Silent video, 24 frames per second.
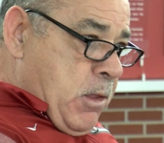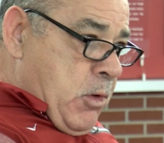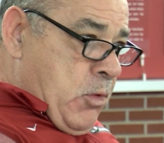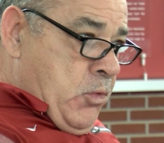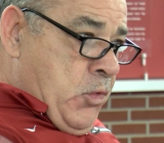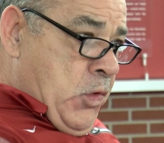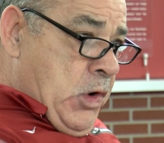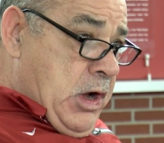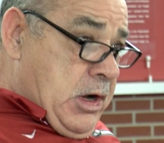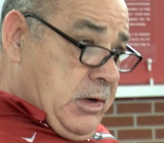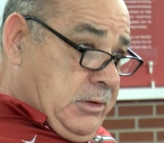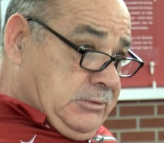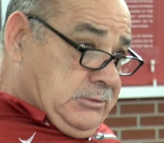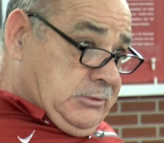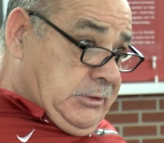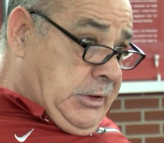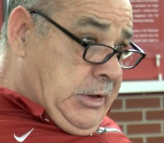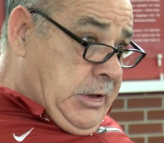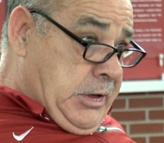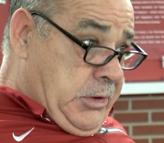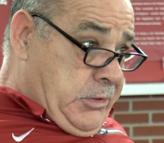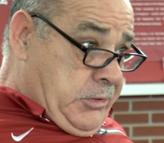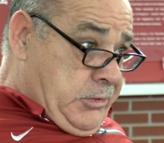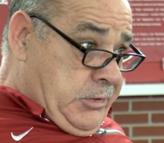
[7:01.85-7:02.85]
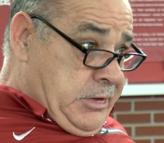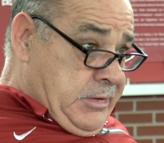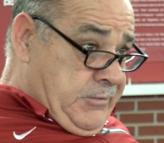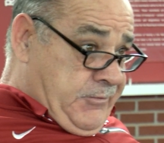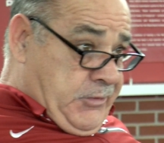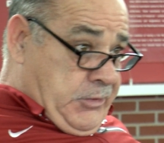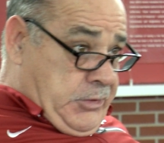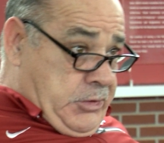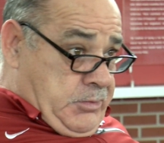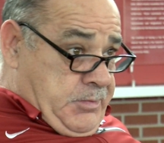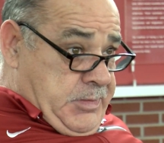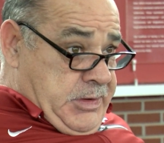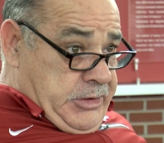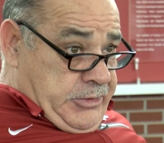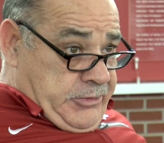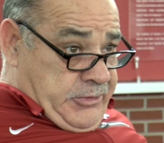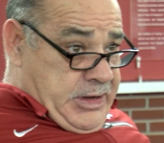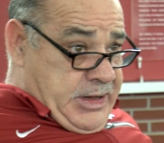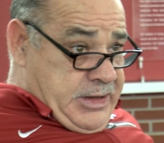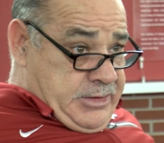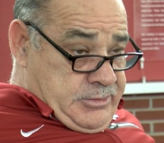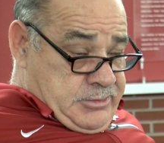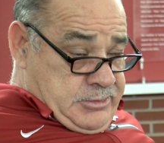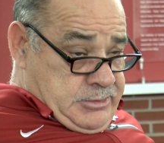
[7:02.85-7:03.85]
to do? Well, you know, if you're going to be a
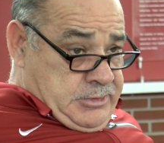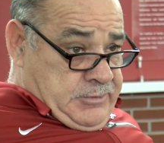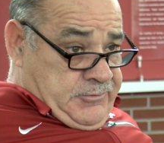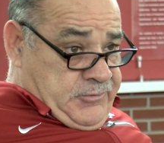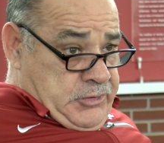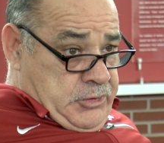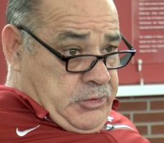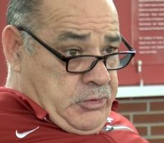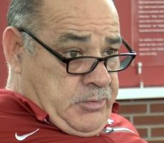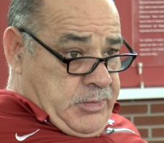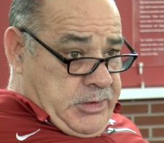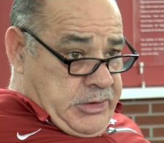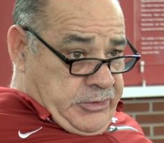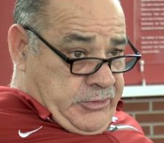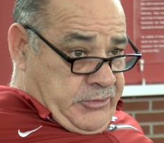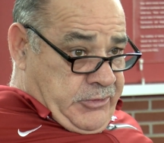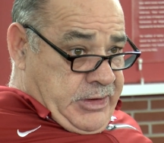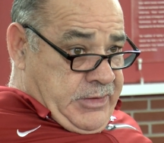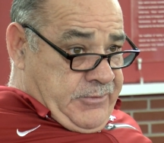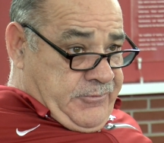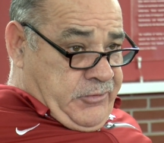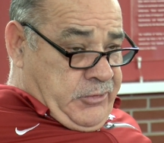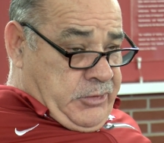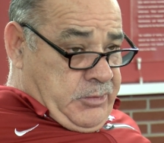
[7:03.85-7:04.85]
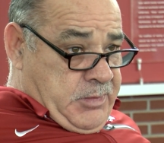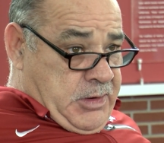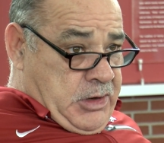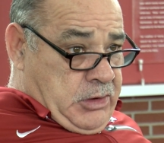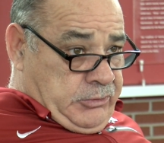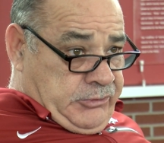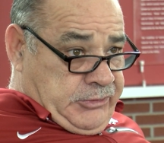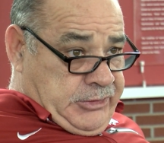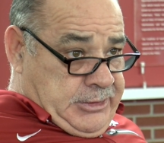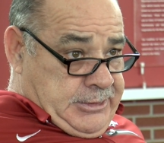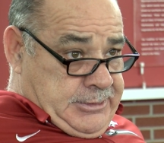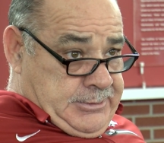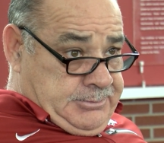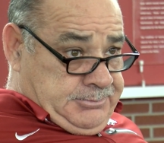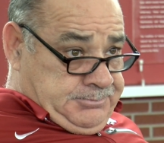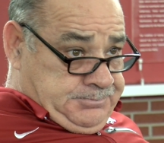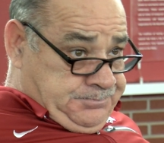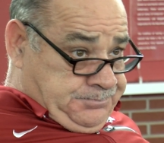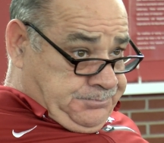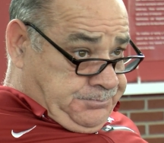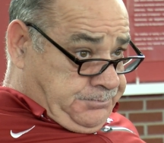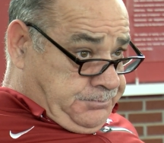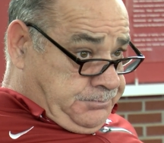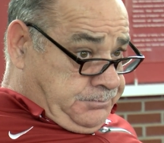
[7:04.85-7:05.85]
great if you're going to be a great football team,
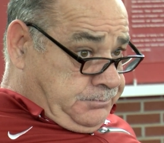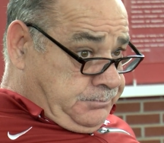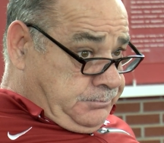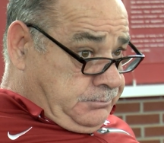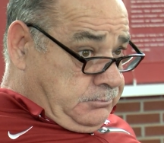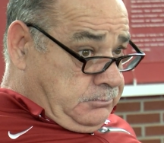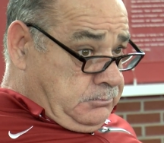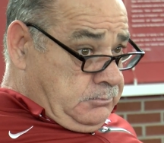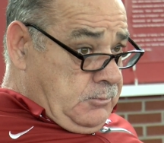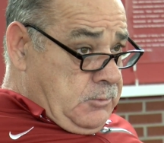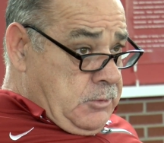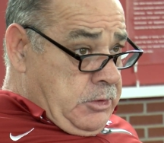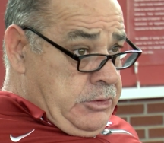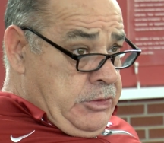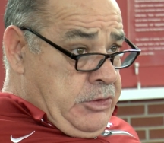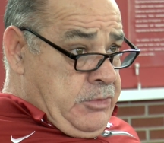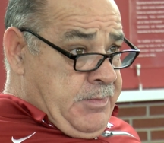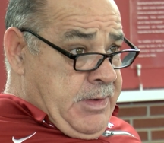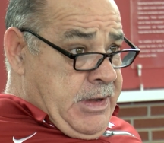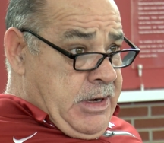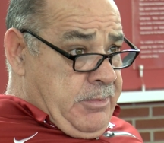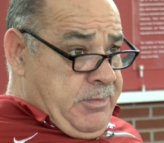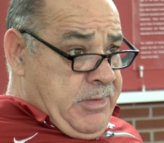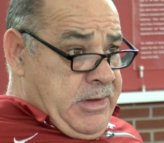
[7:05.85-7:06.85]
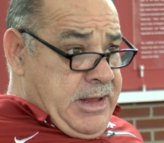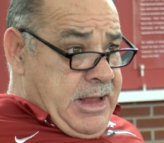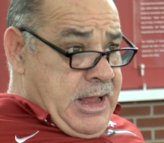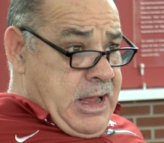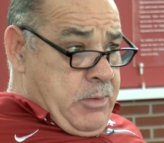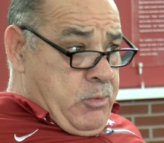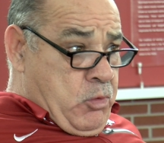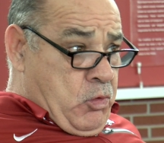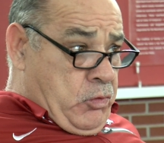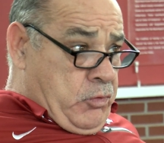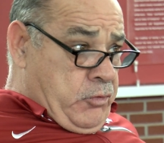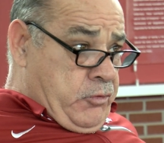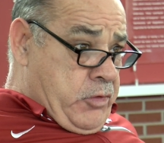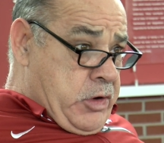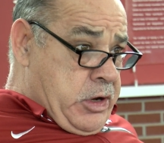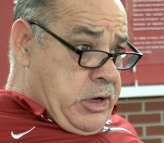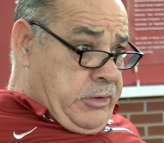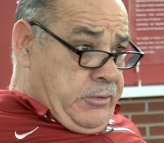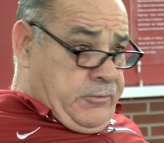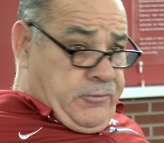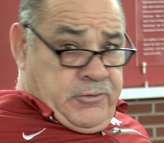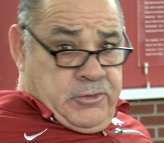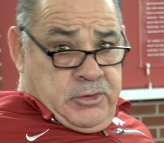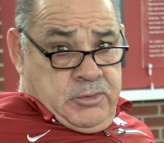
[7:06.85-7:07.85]
you better be able to
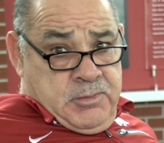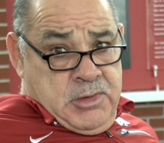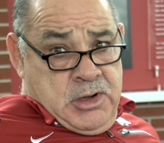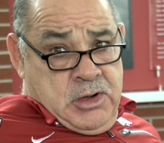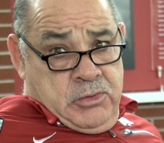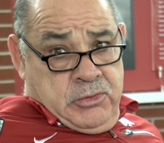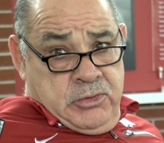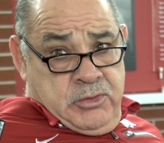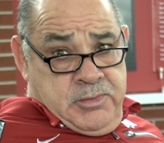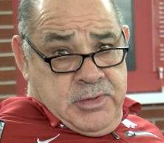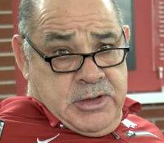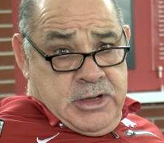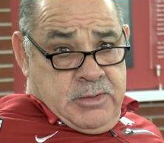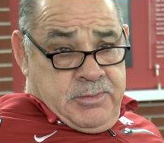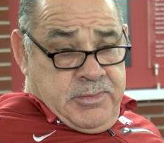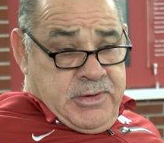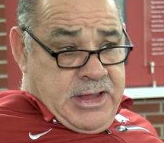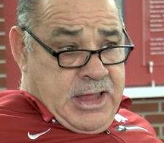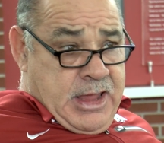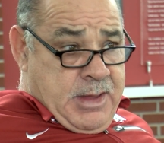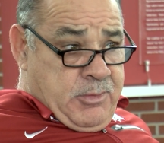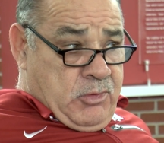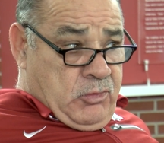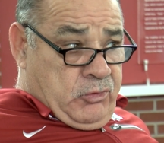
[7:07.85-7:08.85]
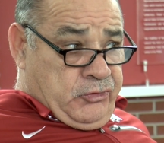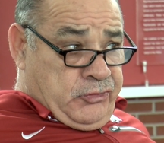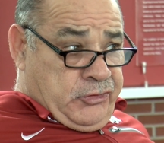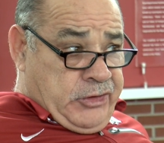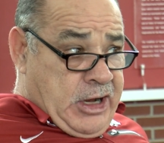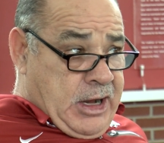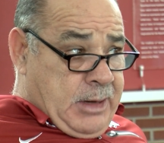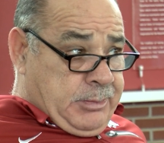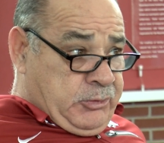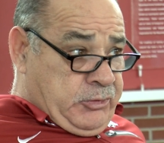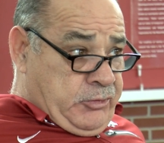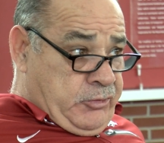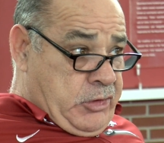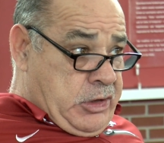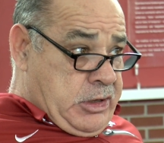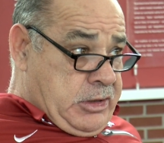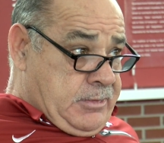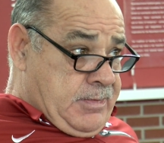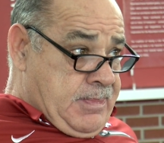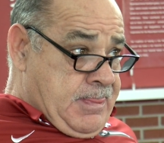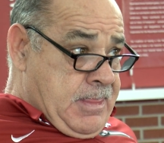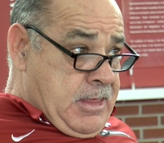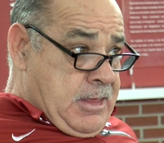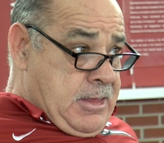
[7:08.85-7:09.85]
run the football and you better be able to stop the
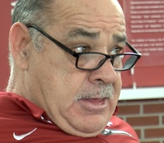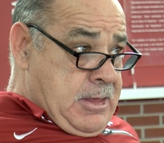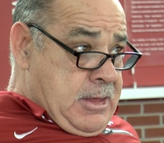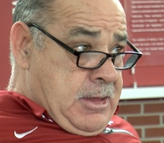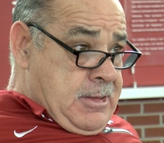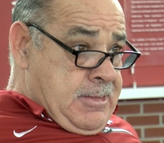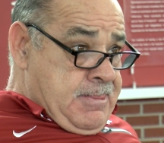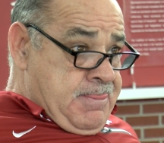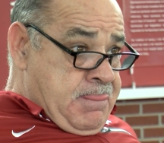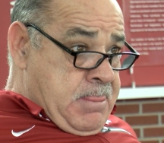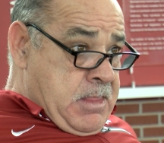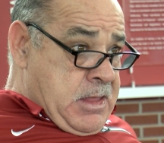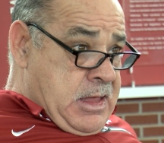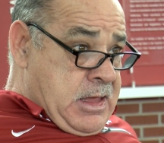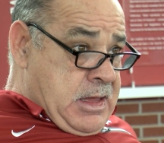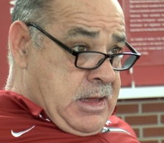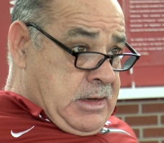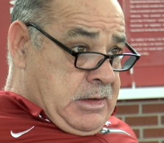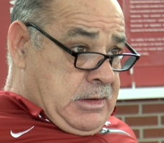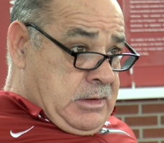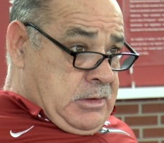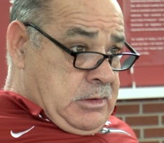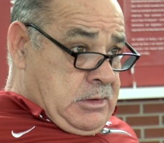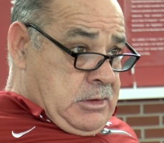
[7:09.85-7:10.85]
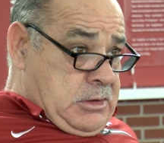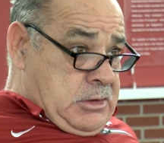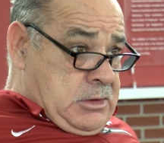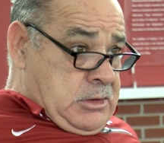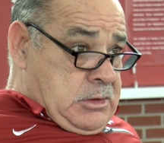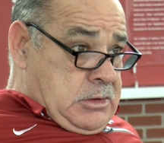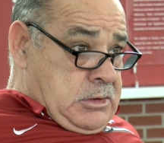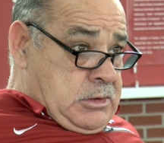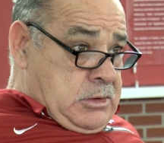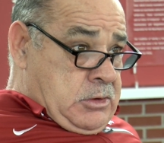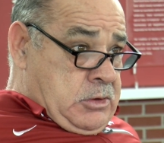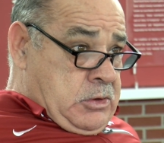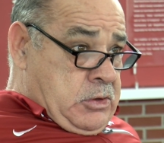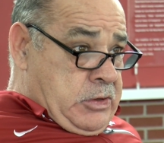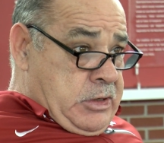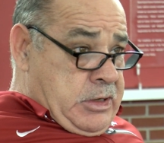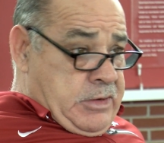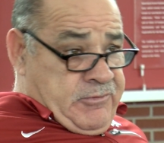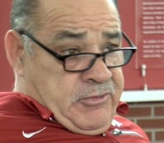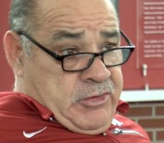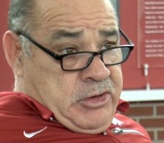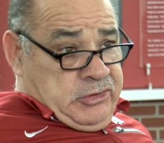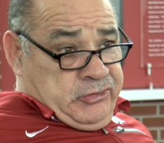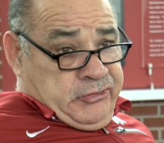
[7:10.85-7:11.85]
run. And you're
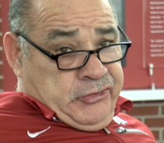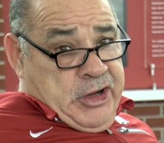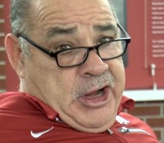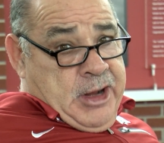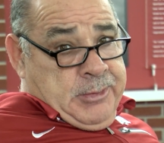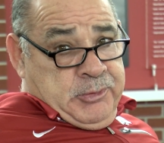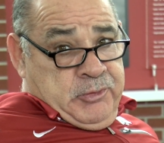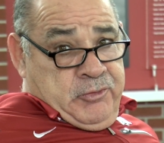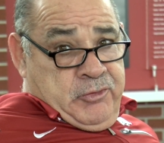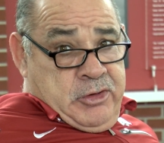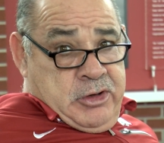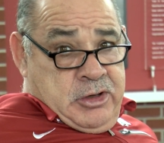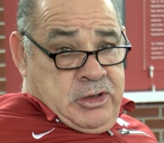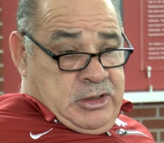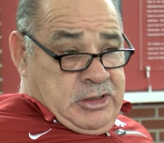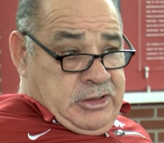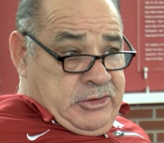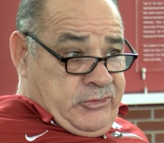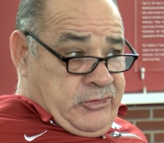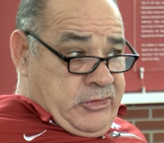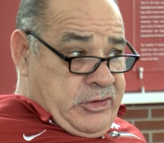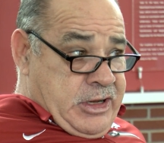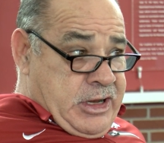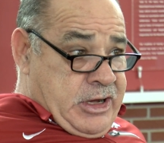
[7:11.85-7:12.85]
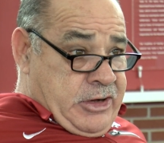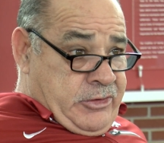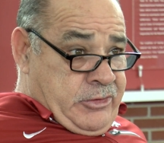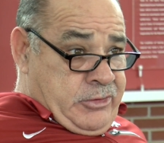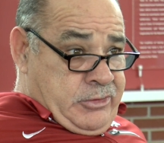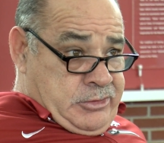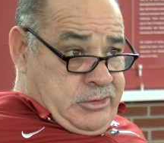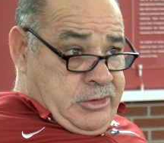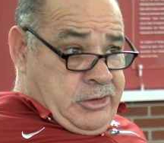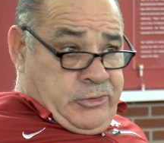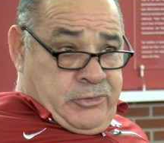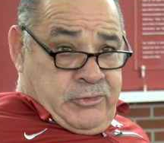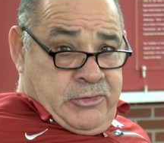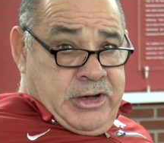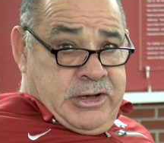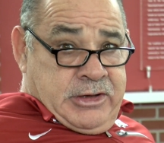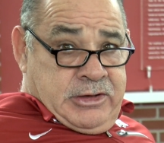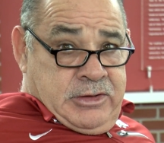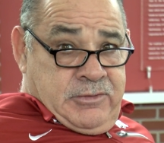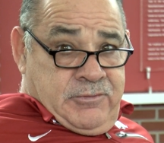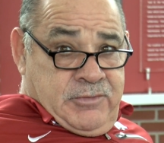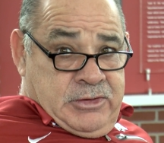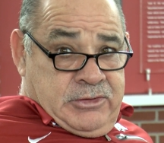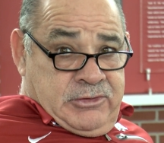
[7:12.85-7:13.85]
never going to stop the run unless you got a, a
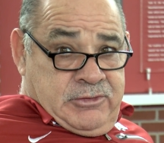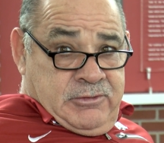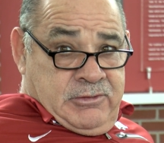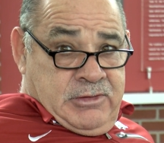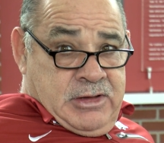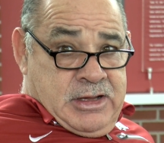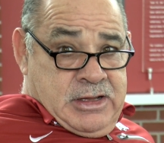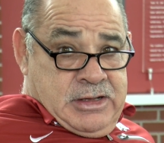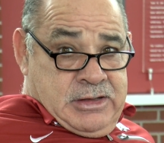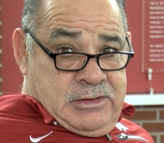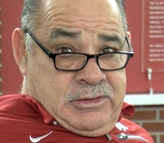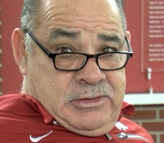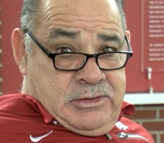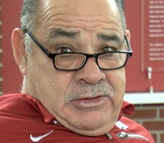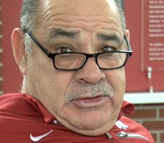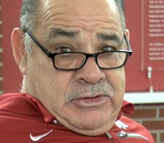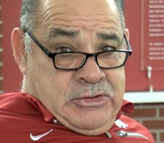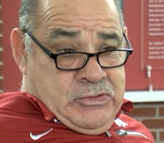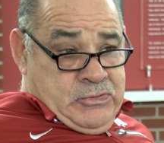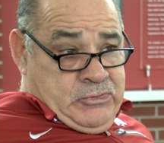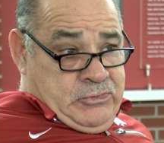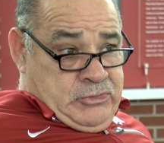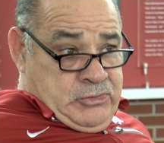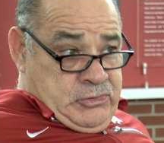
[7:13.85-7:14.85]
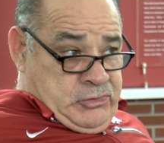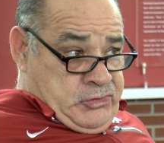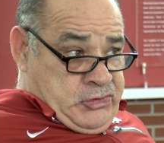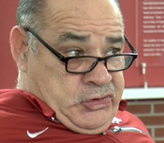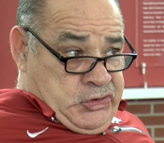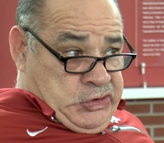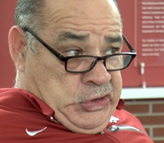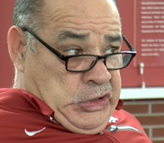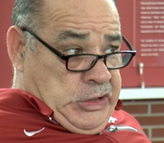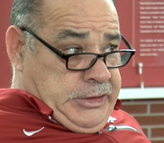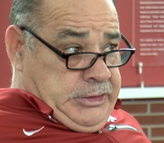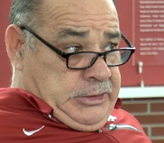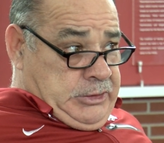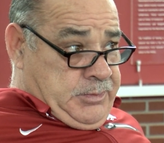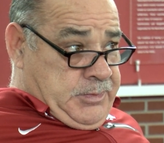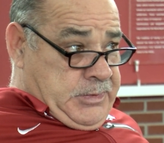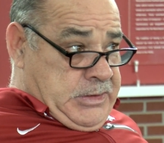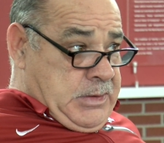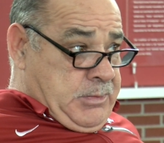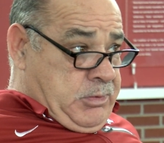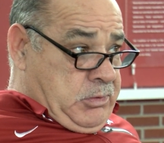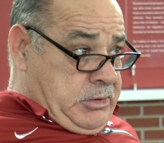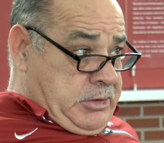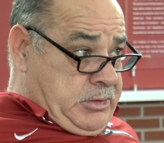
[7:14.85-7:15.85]
great defensive line. You know, just look at the
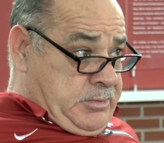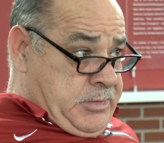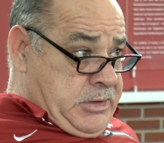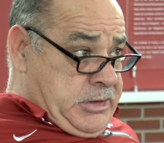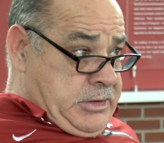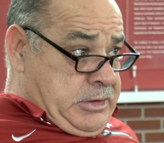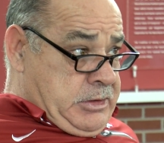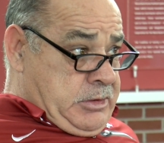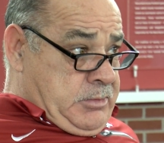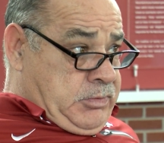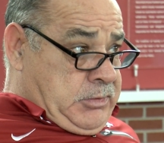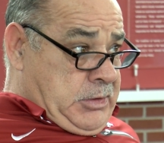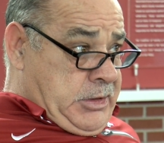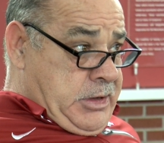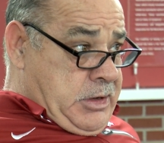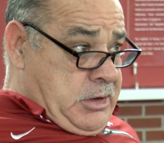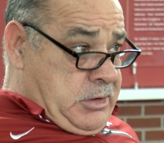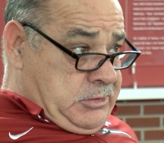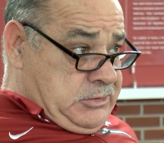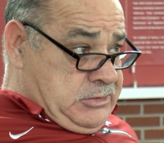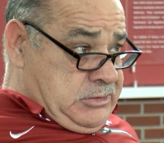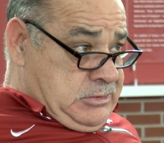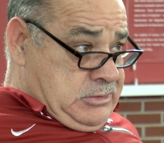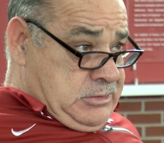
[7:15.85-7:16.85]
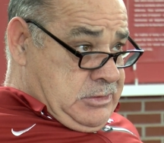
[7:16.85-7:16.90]
people that have been in the playoffs